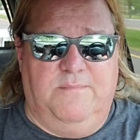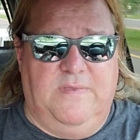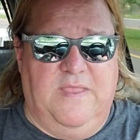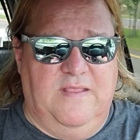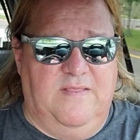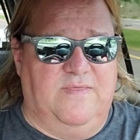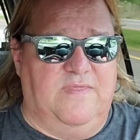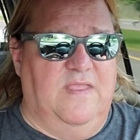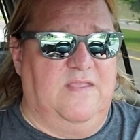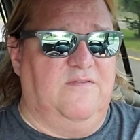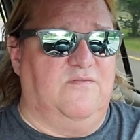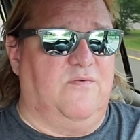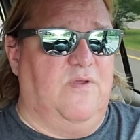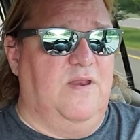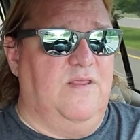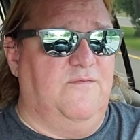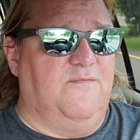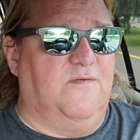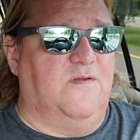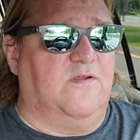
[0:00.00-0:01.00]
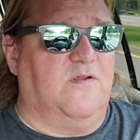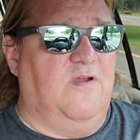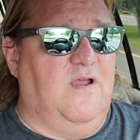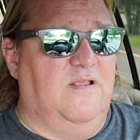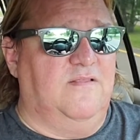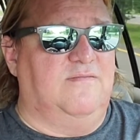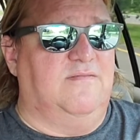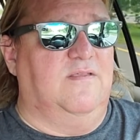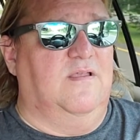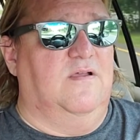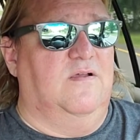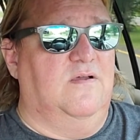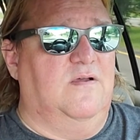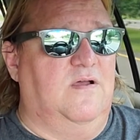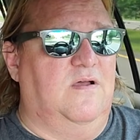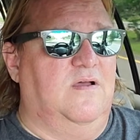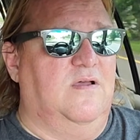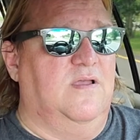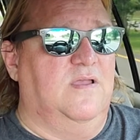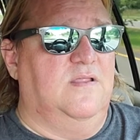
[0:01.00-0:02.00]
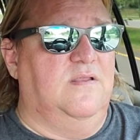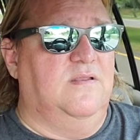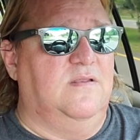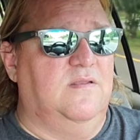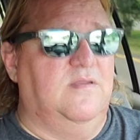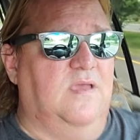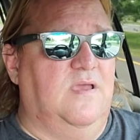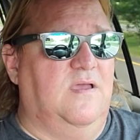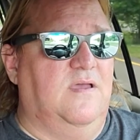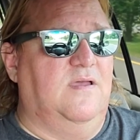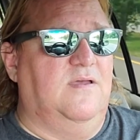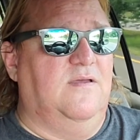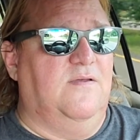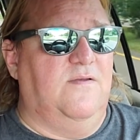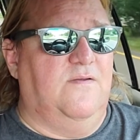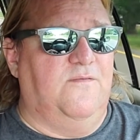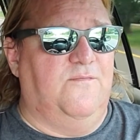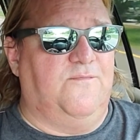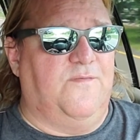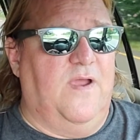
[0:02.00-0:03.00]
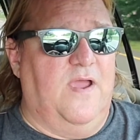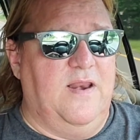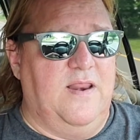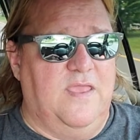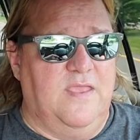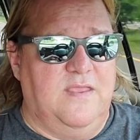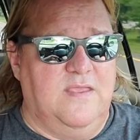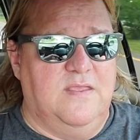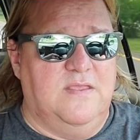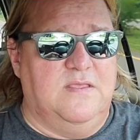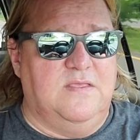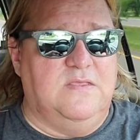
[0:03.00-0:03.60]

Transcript: getting things ready for the garage sale on uh, Friday.